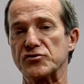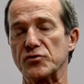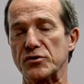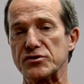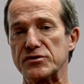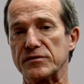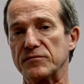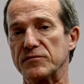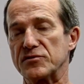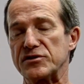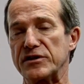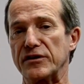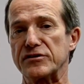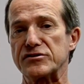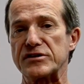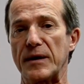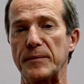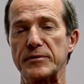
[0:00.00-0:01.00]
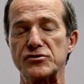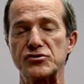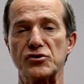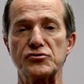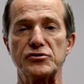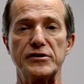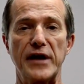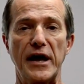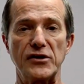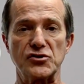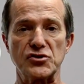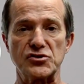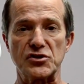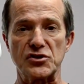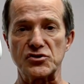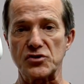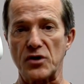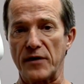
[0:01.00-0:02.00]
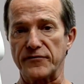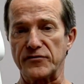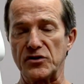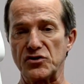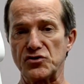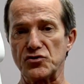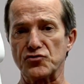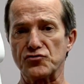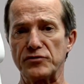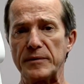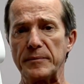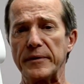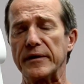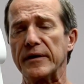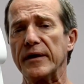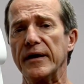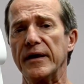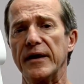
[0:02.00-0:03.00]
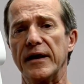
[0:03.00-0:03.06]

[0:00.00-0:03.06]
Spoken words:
So it's endoscopic surgery, not just a soft tissue treatment.